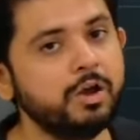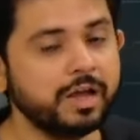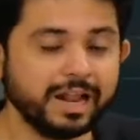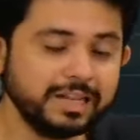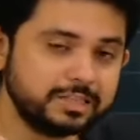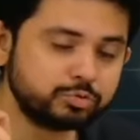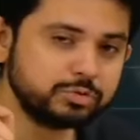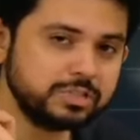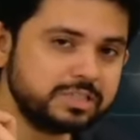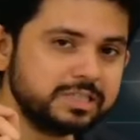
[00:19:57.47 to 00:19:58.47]
And
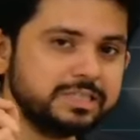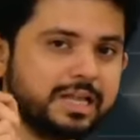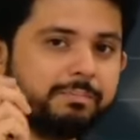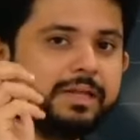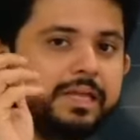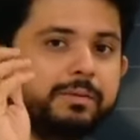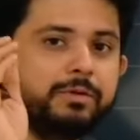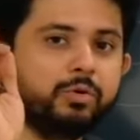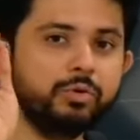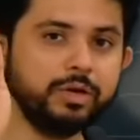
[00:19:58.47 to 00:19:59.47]
students, this is applicable
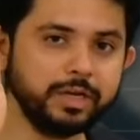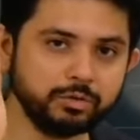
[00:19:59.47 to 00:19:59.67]
only to